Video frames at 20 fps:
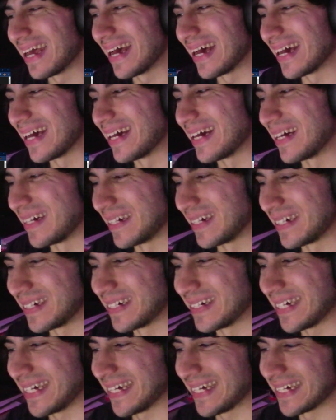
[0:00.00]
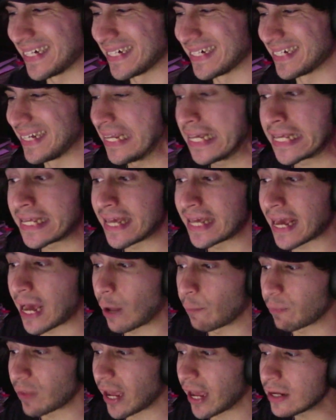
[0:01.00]
Uh, and
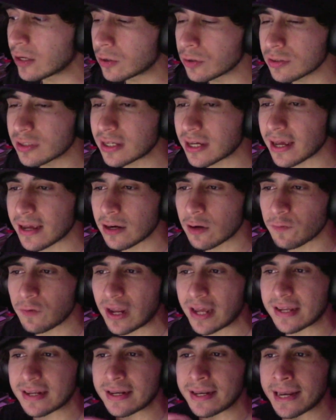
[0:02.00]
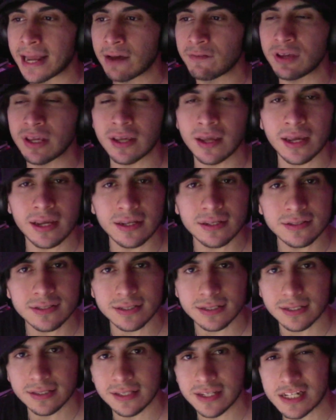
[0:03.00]
yeah, I could kind of like
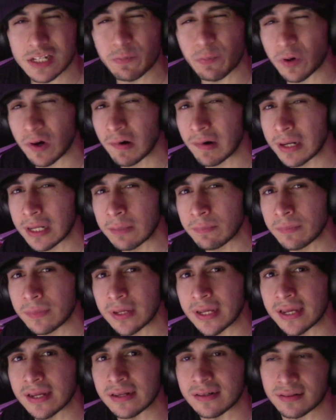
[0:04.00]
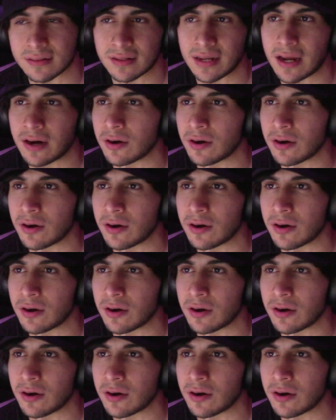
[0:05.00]
navigate this problem and I don't